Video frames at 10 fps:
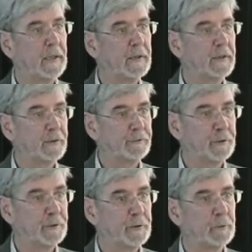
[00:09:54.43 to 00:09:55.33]
into the
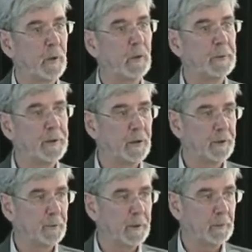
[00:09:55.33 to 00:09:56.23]
future, well
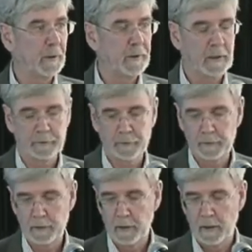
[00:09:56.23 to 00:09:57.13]
beyond 2100,